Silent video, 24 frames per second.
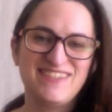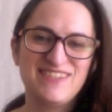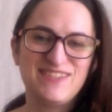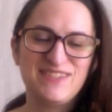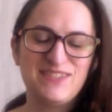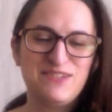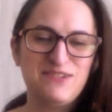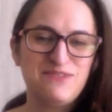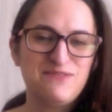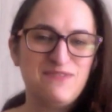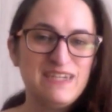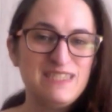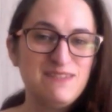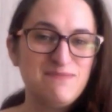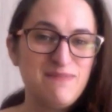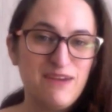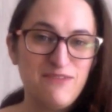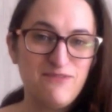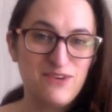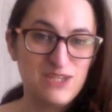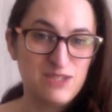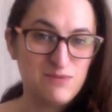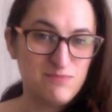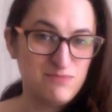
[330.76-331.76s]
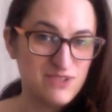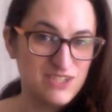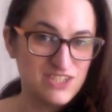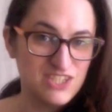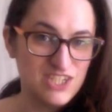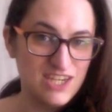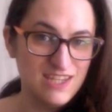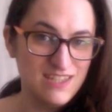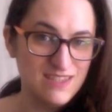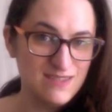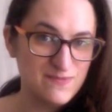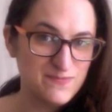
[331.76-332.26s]
So that's my first
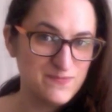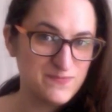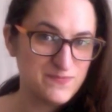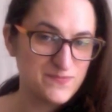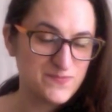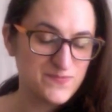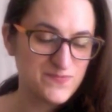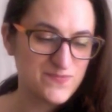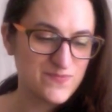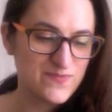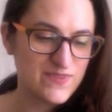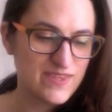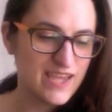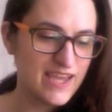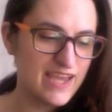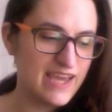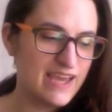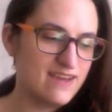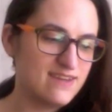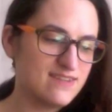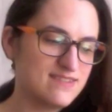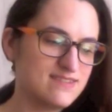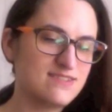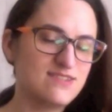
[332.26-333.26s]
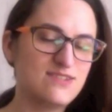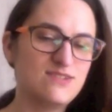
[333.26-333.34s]
project. And